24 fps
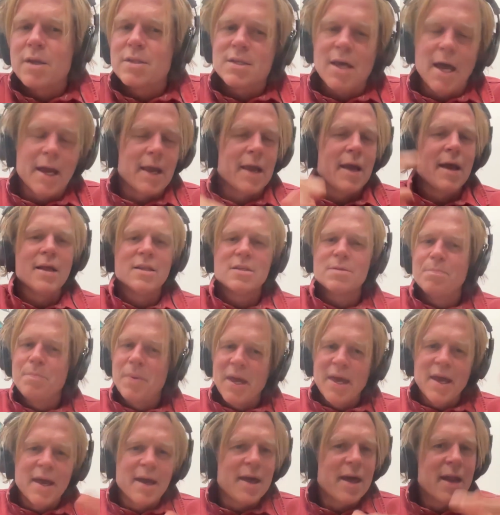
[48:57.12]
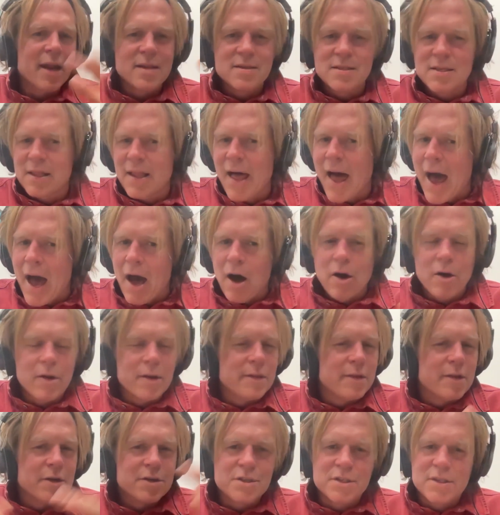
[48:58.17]
it's like it's big and it's loud
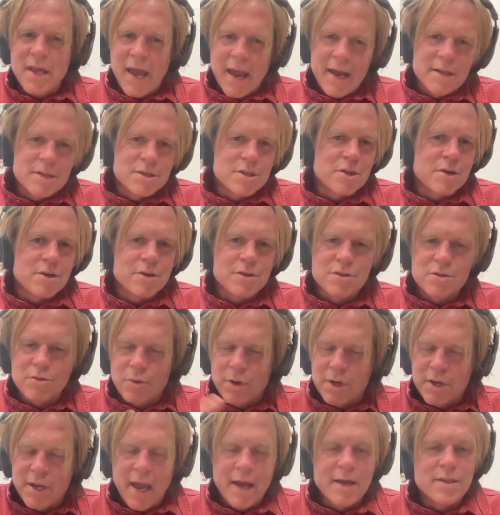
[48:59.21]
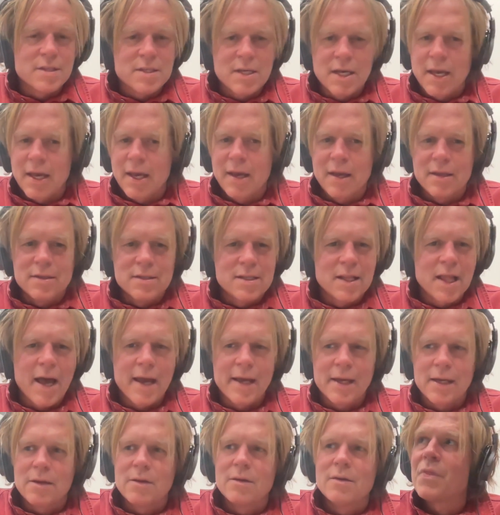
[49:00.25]
and there's dancers or dancing. It's
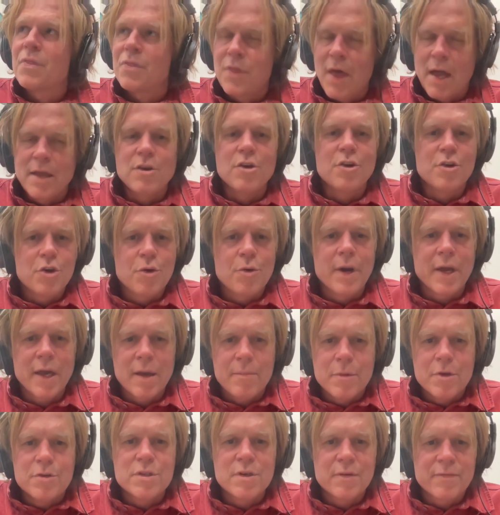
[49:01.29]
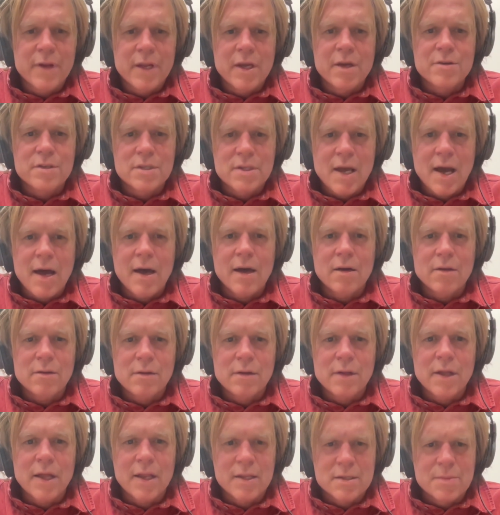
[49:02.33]
like then you're doing it music video
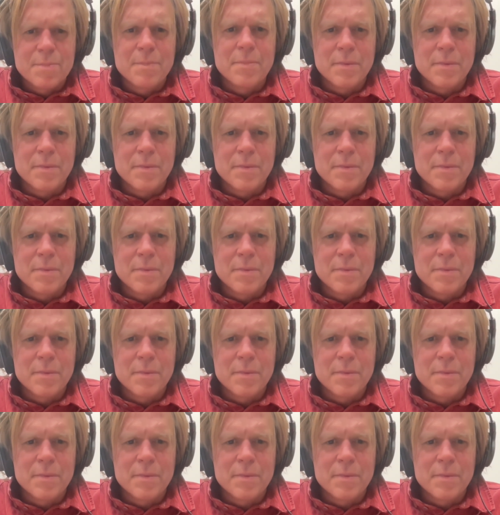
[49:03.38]
style, and